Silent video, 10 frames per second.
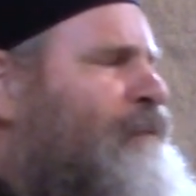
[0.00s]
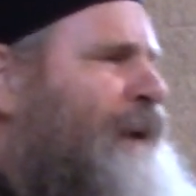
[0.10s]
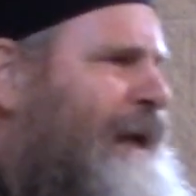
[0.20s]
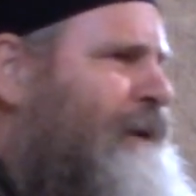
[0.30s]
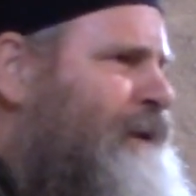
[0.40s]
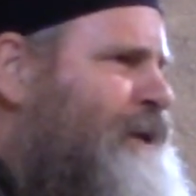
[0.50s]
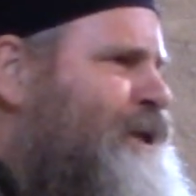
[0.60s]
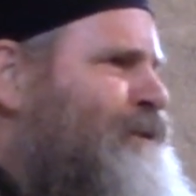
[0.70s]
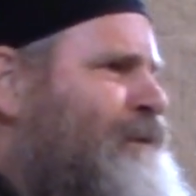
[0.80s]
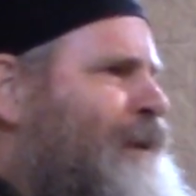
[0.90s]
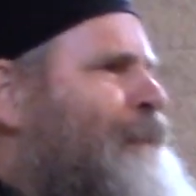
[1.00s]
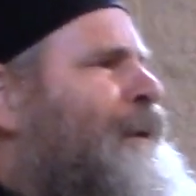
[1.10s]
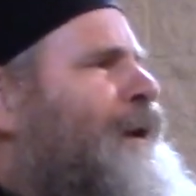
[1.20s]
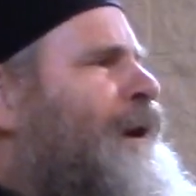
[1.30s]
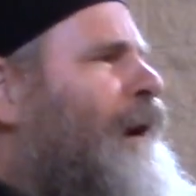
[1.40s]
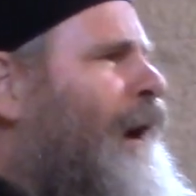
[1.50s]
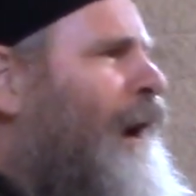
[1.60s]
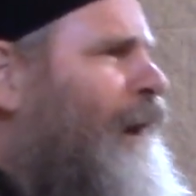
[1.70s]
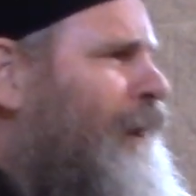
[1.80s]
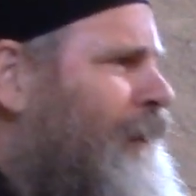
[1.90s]
better to remember
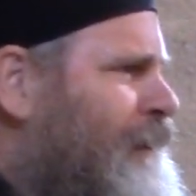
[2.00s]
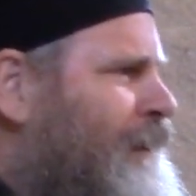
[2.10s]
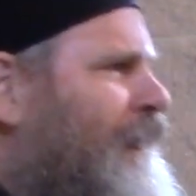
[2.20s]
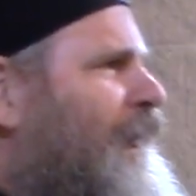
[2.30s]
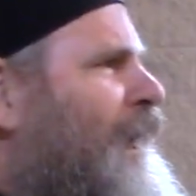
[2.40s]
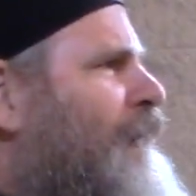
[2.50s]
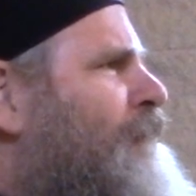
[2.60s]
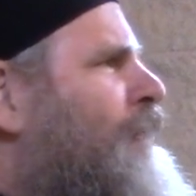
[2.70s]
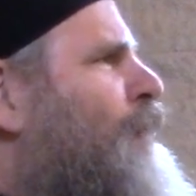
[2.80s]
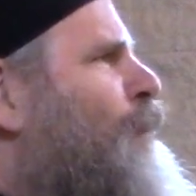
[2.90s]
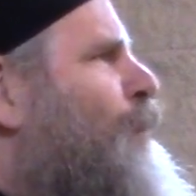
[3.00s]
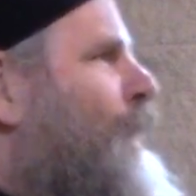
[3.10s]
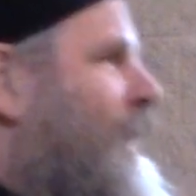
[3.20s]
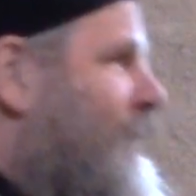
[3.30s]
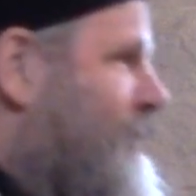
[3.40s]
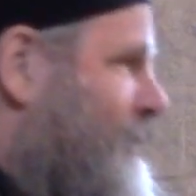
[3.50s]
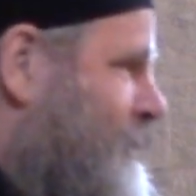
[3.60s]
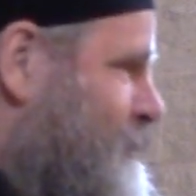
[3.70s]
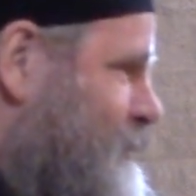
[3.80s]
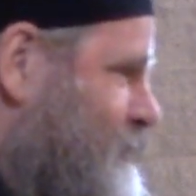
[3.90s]
God than even breathe.
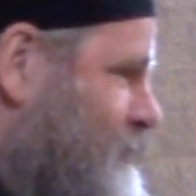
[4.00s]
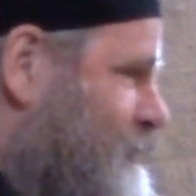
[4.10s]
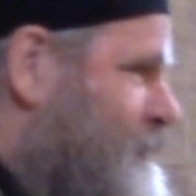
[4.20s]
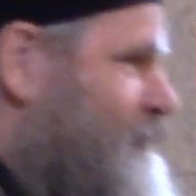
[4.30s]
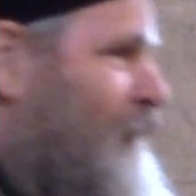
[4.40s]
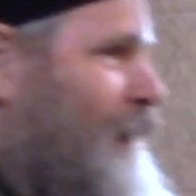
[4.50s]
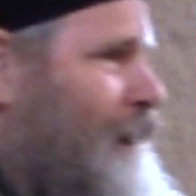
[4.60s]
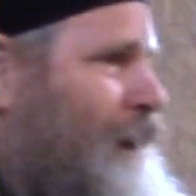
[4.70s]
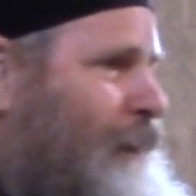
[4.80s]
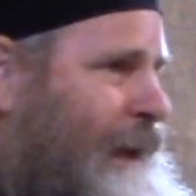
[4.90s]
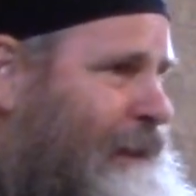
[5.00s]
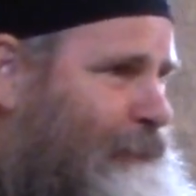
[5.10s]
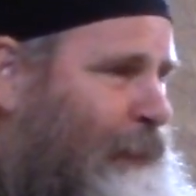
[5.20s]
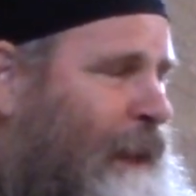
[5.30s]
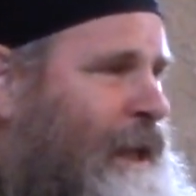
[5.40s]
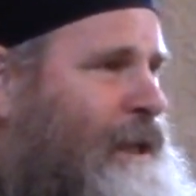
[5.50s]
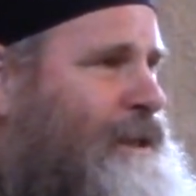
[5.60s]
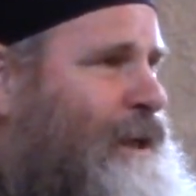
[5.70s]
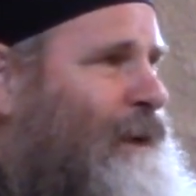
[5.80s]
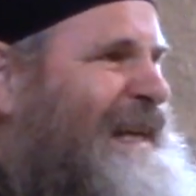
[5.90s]
Right?
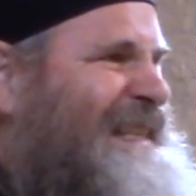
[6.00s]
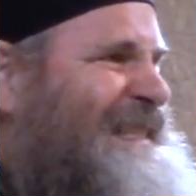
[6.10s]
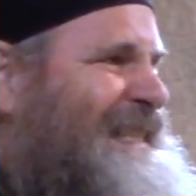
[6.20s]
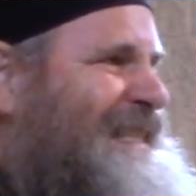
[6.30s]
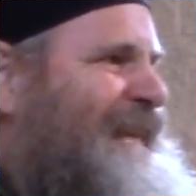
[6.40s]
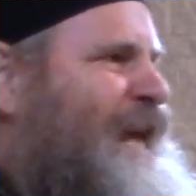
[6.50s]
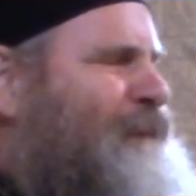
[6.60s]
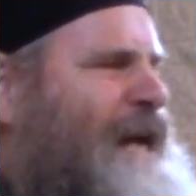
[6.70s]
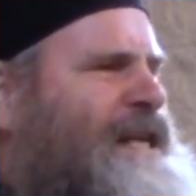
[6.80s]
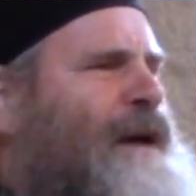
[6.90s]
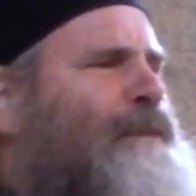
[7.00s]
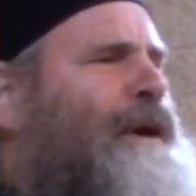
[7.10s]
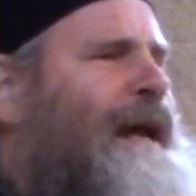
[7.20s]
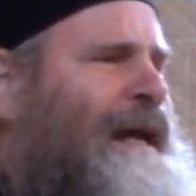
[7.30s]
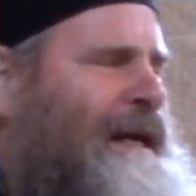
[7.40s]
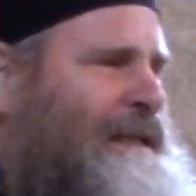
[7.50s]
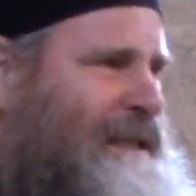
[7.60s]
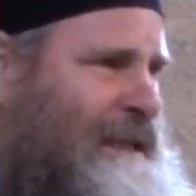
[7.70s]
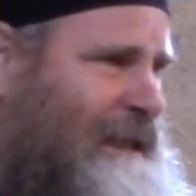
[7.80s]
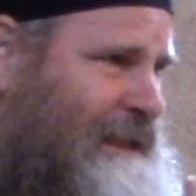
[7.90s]
So it's the same idea, pray
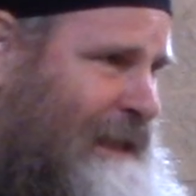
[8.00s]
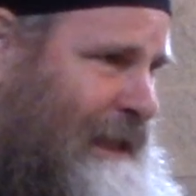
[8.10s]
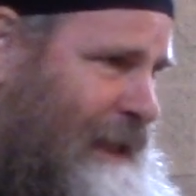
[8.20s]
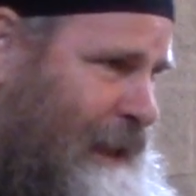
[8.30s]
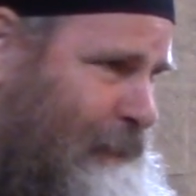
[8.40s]
unceasingly.